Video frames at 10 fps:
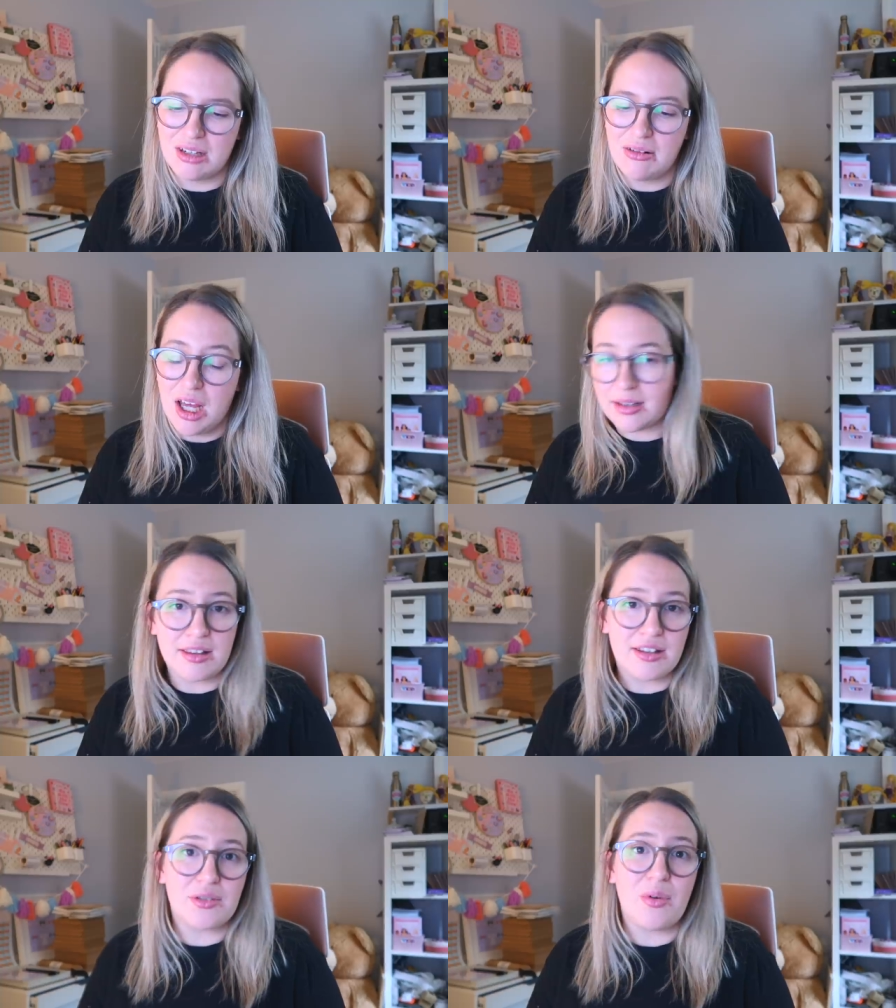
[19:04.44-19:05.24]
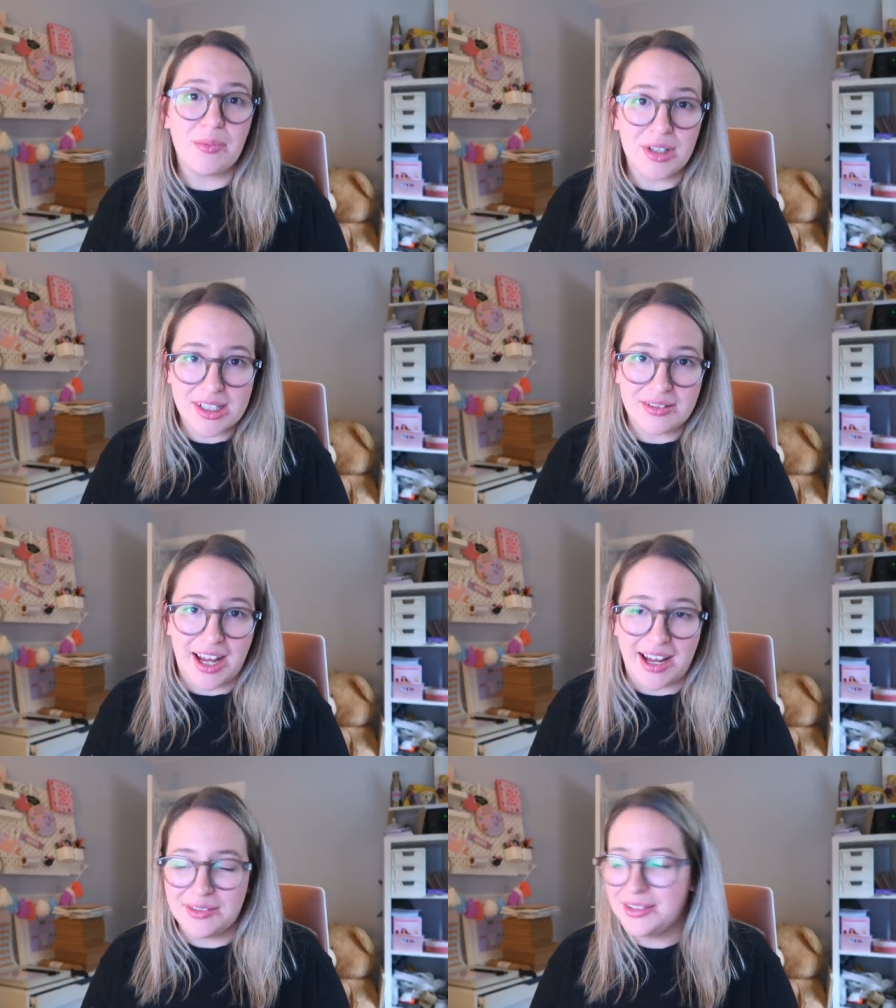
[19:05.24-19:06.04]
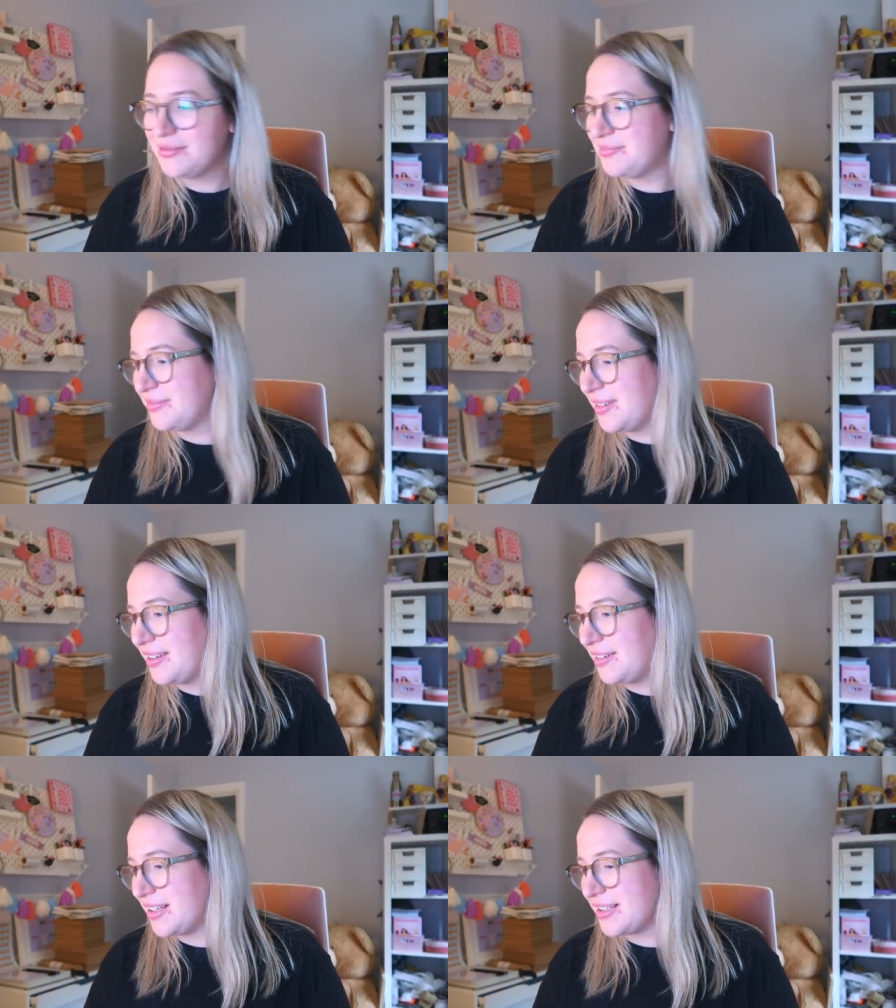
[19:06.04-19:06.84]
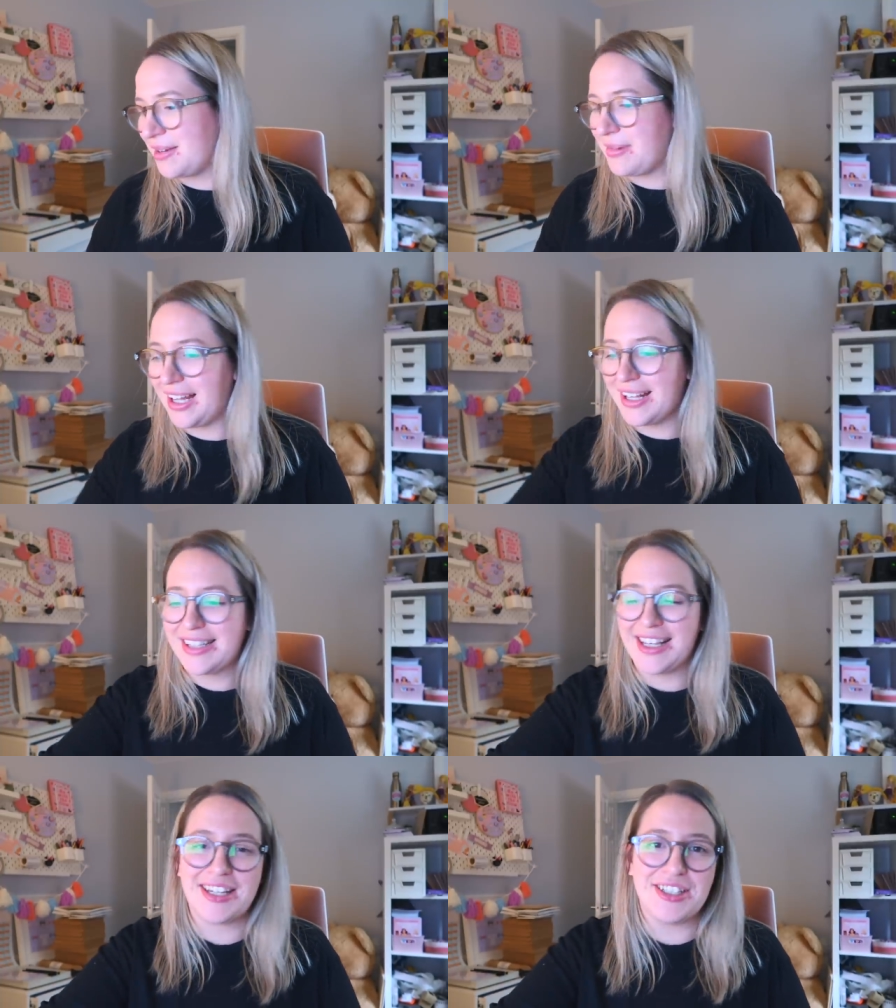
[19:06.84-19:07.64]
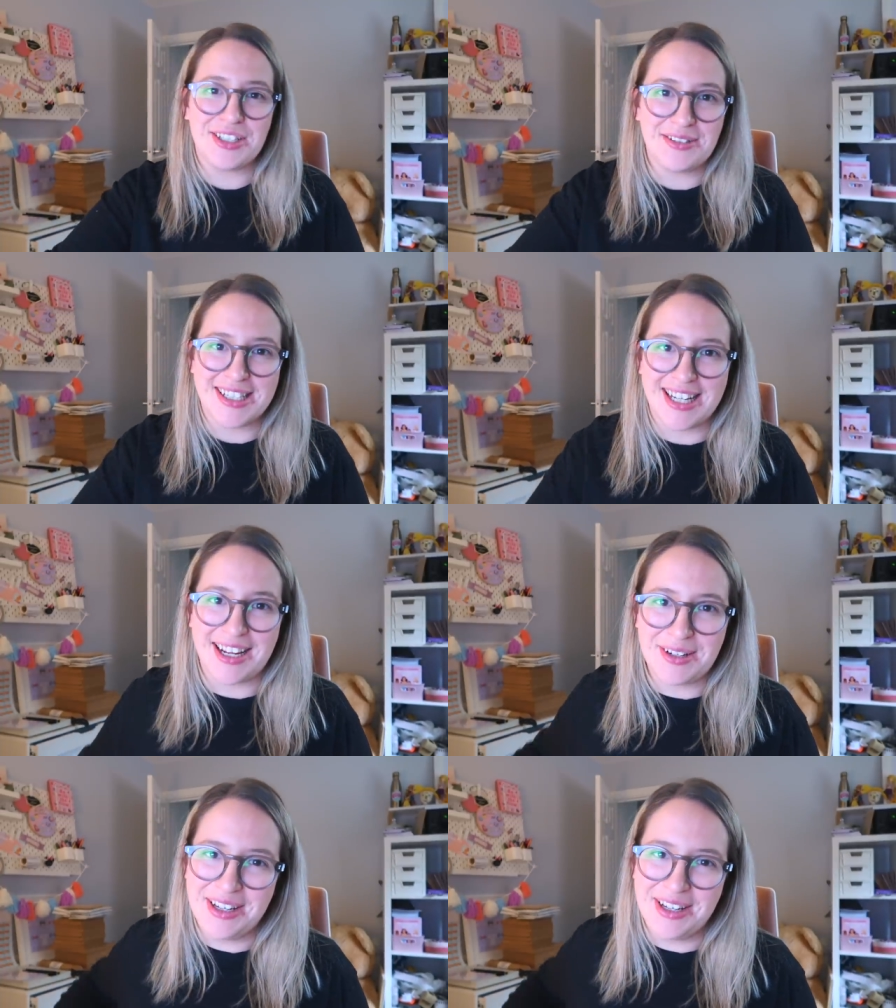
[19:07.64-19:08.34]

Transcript: you. So what I'm going to do now, as like my last thing I can do today